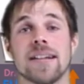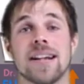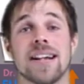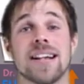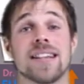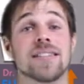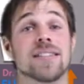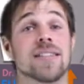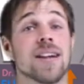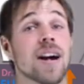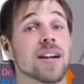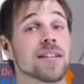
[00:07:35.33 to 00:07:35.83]

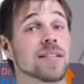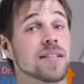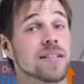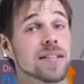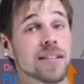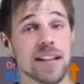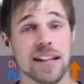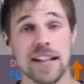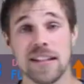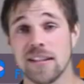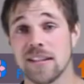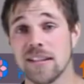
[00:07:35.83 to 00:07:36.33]
As Dr.
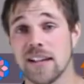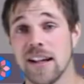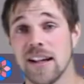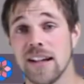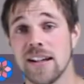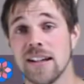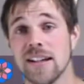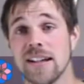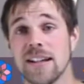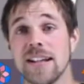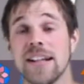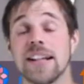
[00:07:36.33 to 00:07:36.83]
Delight said,
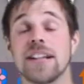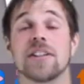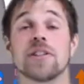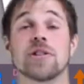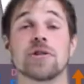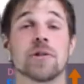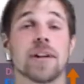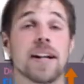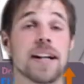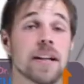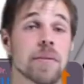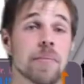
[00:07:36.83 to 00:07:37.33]
in your
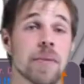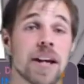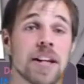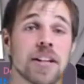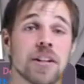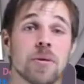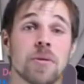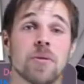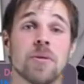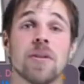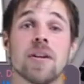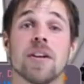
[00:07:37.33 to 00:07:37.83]
training
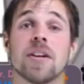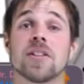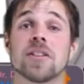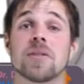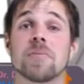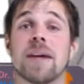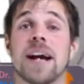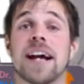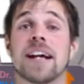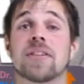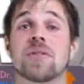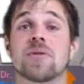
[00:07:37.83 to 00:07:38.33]
manual are
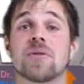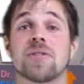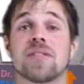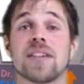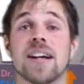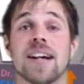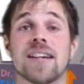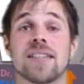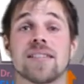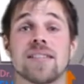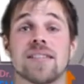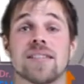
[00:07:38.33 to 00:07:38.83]
some
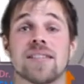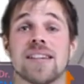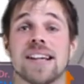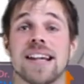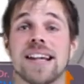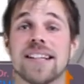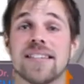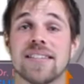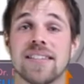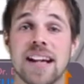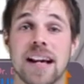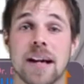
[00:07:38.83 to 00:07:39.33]
exercises,
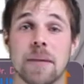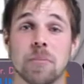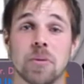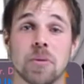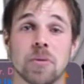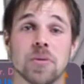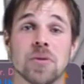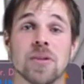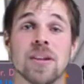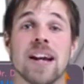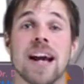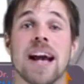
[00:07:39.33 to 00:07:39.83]

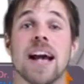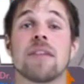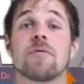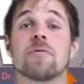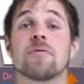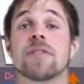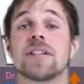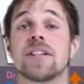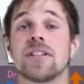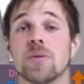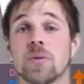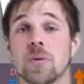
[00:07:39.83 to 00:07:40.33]
examples, and
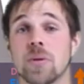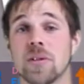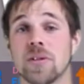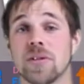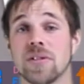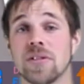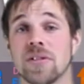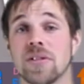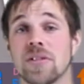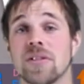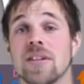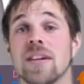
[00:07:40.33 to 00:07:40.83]

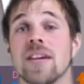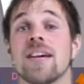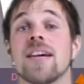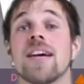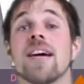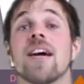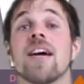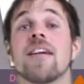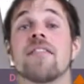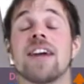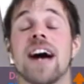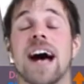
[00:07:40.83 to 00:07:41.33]
resources
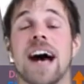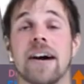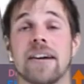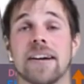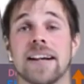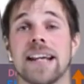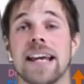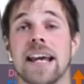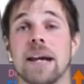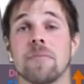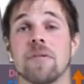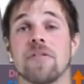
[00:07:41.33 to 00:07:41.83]
of how to
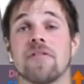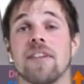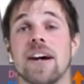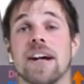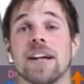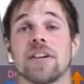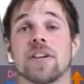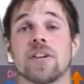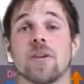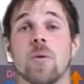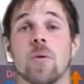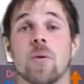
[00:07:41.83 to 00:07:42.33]
gamify
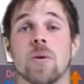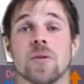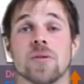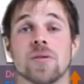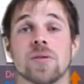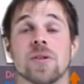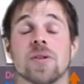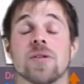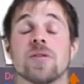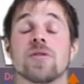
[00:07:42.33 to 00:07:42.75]
your course.